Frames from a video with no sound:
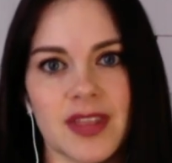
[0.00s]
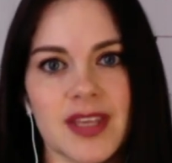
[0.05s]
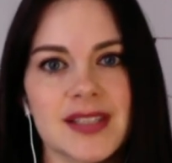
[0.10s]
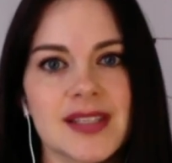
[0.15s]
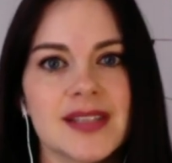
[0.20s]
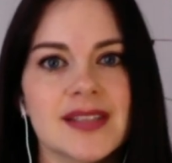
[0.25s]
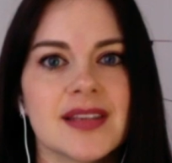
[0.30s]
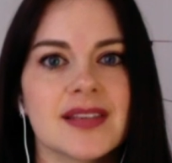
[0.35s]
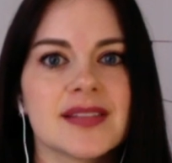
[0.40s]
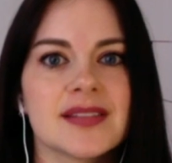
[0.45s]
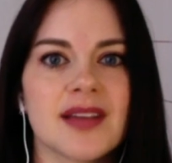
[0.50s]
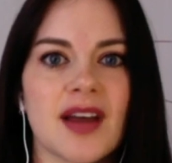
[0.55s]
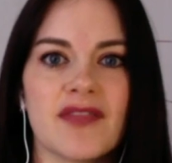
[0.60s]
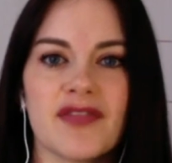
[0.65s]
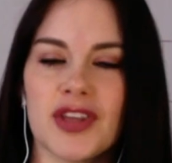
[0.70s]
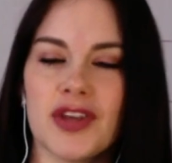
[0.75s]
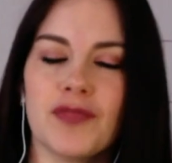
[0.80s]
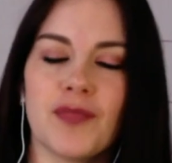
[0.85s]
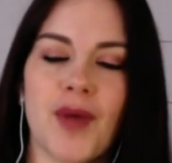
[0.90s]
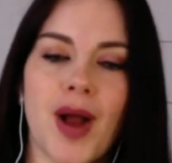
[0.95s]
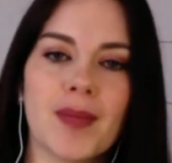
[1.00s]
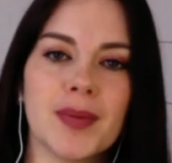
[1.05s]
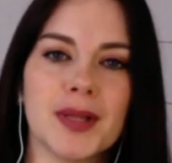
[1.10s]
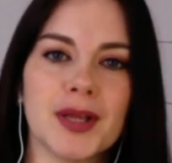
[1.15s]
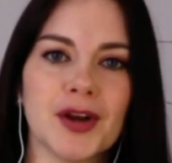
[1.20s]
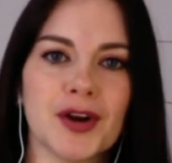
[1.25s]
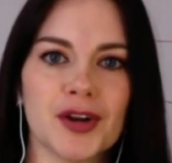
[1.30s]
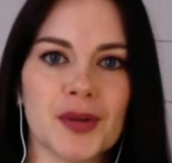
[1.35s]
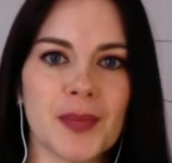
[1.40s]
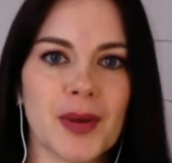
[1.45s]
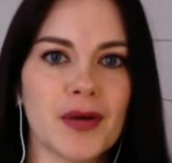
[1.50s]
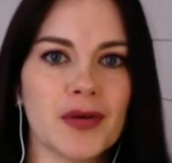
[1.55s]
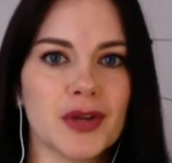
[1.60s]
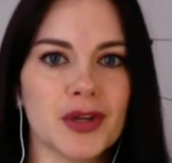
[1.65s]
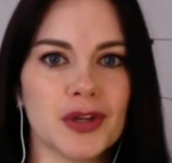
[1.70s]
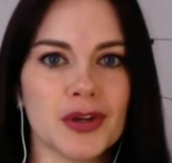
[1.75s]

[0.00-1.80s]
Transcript: This is the stuff that you've probably heard about.